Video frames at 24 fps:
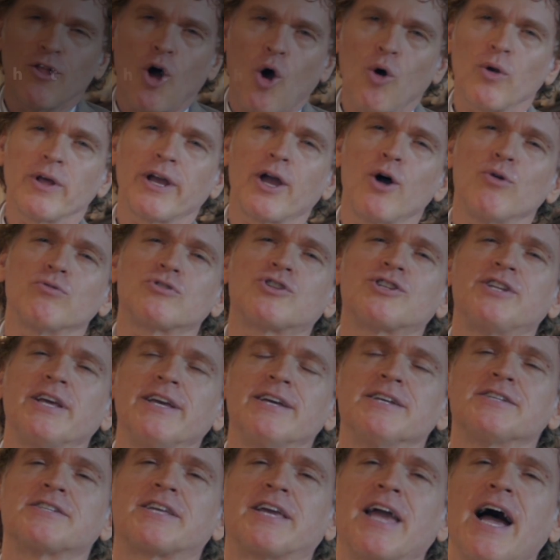The Holy Ghost
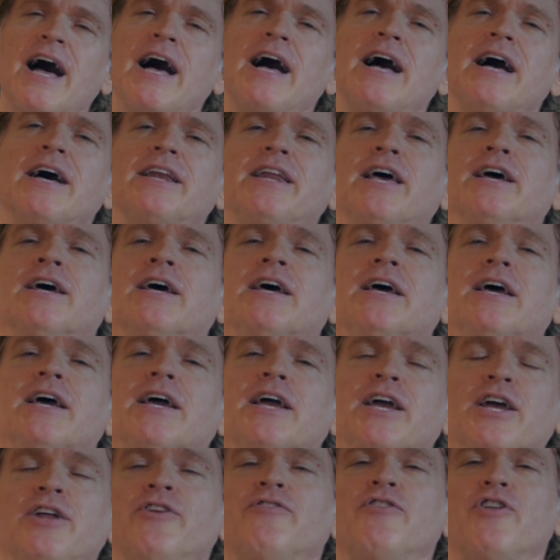is God
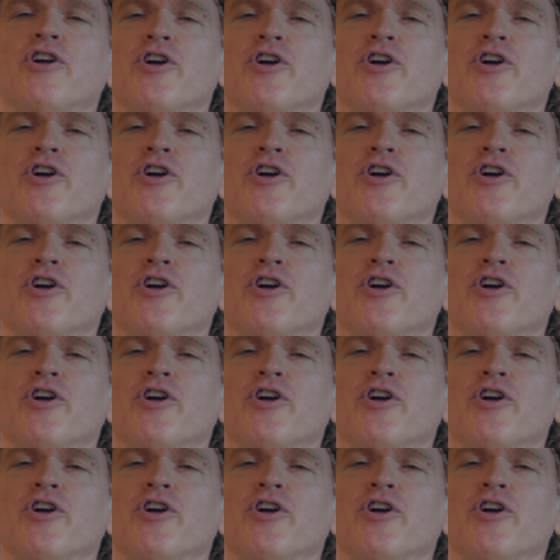in